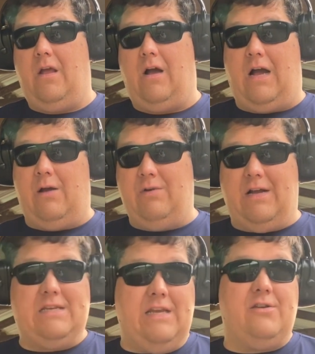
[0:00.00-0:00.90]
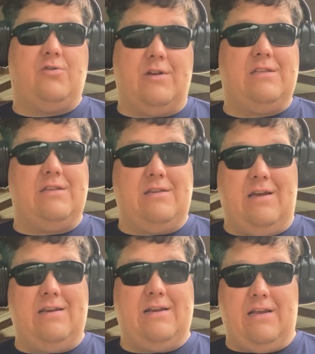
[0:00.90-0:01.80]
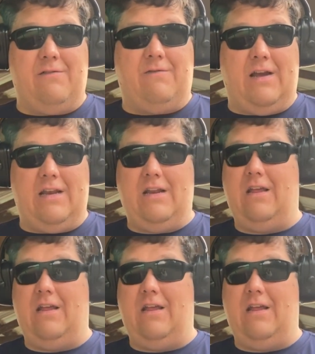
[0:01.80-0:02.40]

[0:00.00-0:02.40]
I would not tend to trust this gun in a gunfight.